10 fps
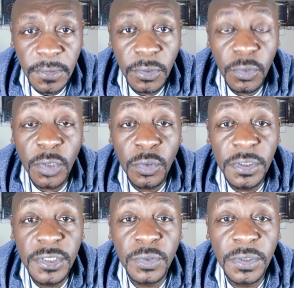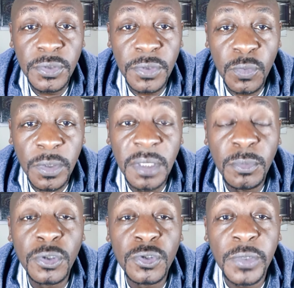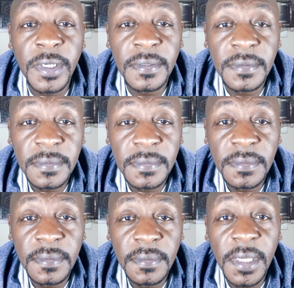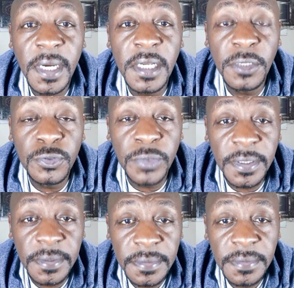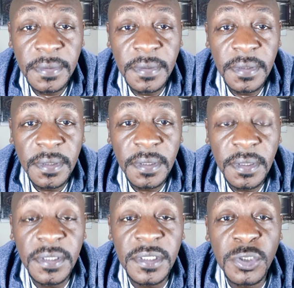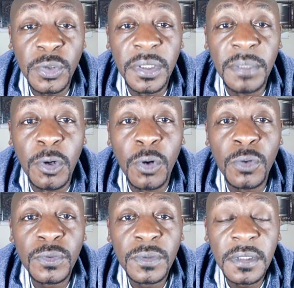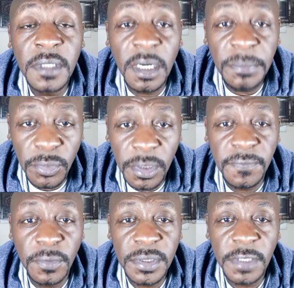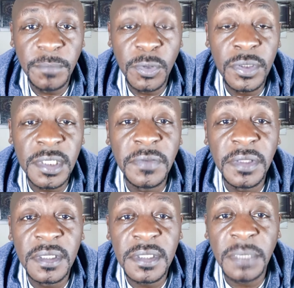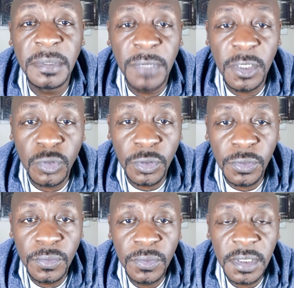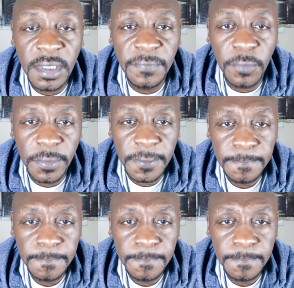You cannot destroy a chosen one. The more you try, the harder you try, is actually the more karma you get for yourself because everything is coming back to you tenfold.